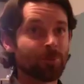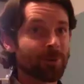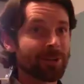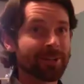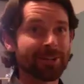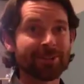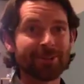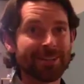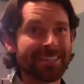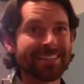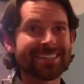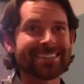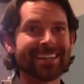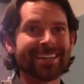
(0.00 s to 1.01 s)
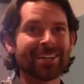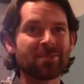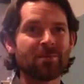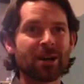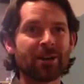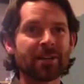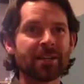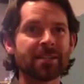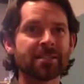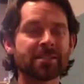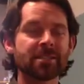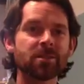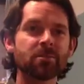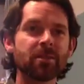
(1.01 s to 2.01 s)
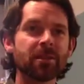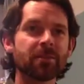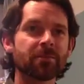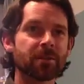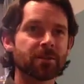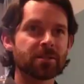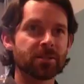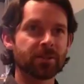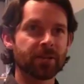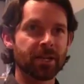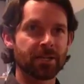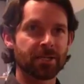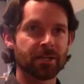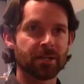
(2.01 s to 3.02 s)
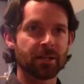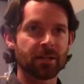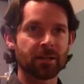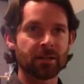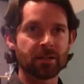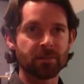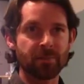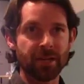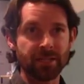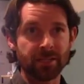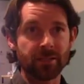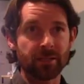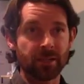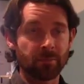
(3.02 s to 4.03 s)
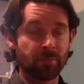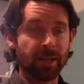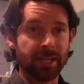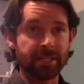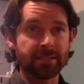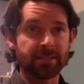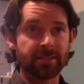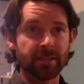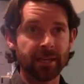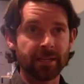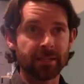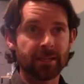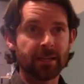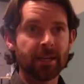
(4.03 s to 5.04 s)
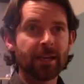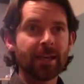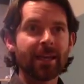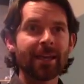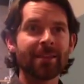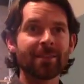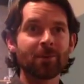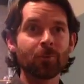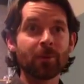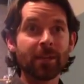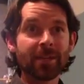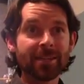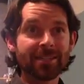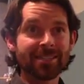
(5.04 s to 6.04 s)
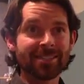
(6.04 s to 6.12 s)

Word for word: really, really excited about is this will be the first location that's basically a blank slate and that we can